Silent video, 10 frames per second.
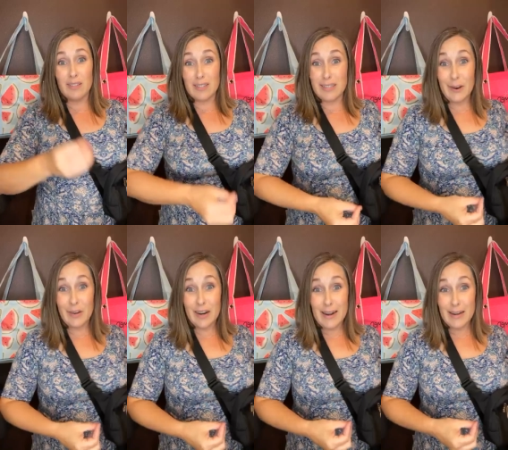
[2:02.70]
the
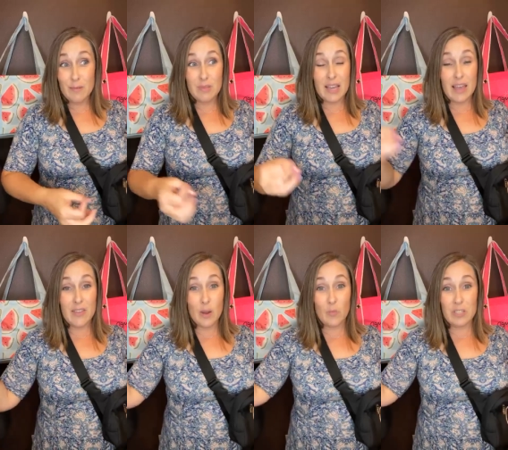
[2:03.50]
discounted items
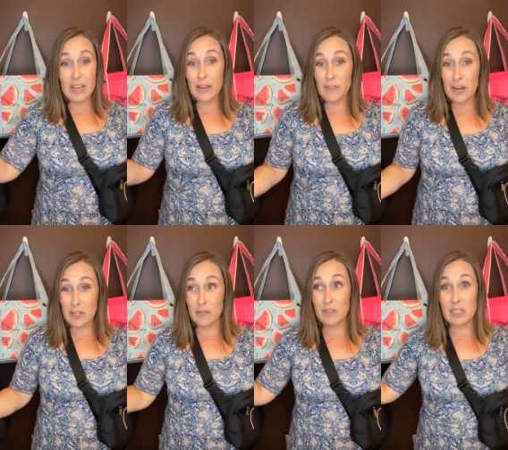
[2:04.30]
and then we take
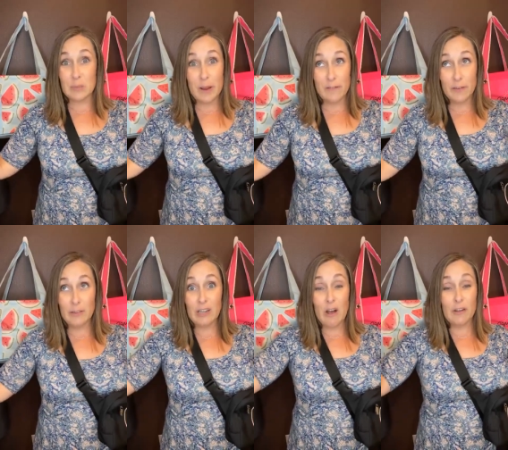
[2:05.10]
advantage of the spend
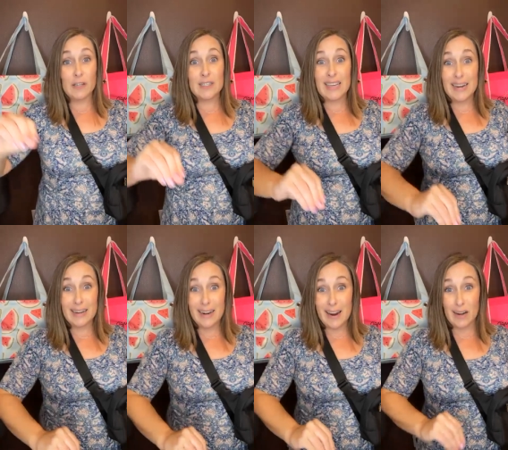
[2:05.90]
$50 get
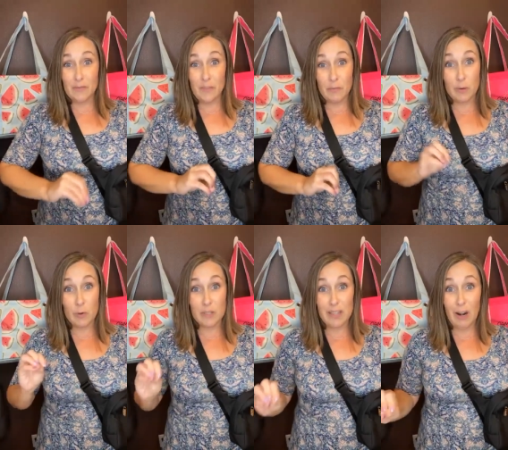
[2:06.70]
any item
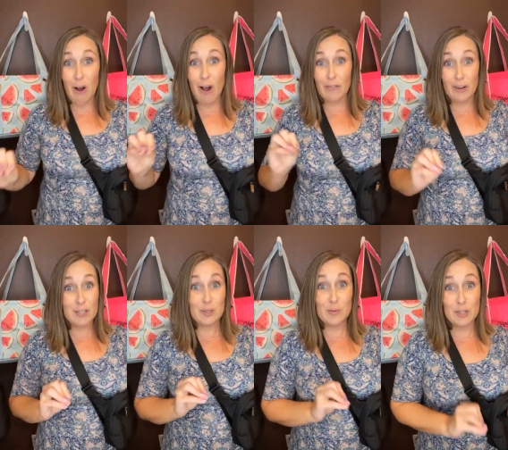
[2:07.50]
50% off
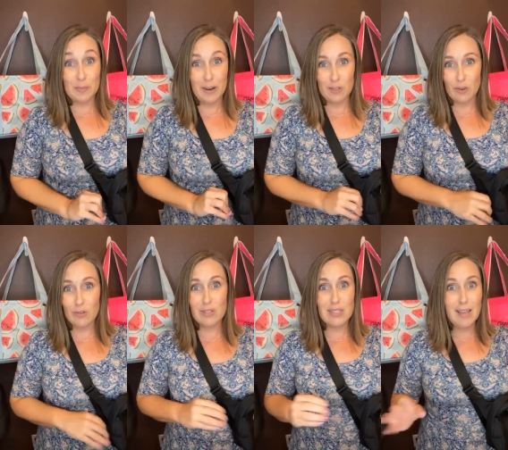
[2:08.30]
customer
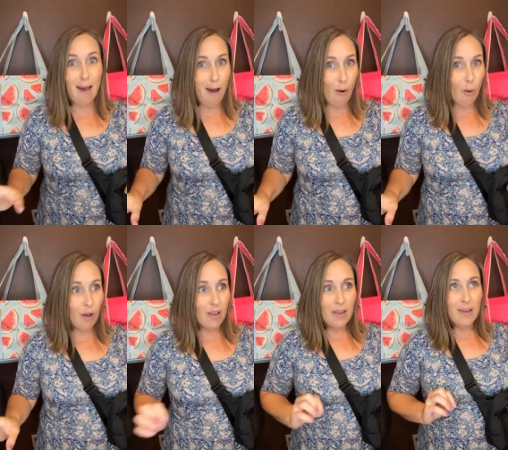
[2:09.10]
special.
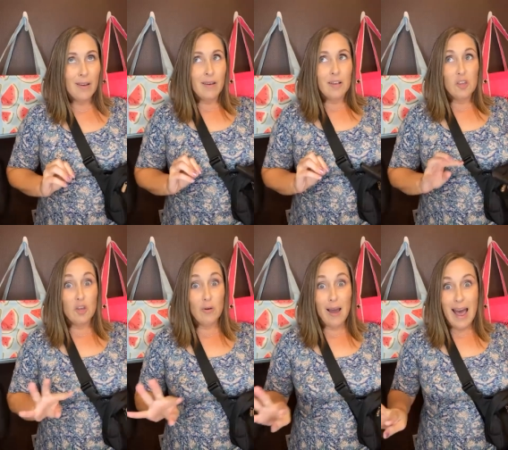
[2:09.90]
So,
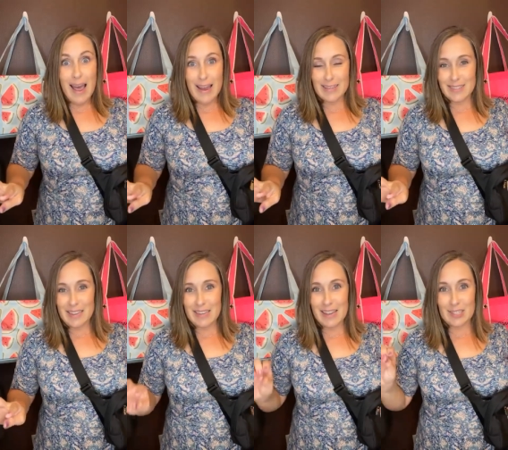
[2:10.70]
you
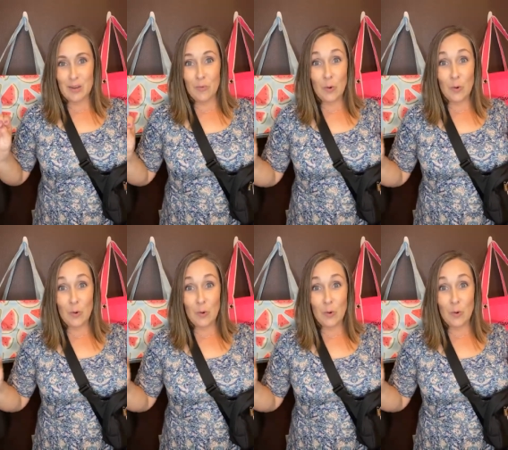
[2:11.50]
guys can get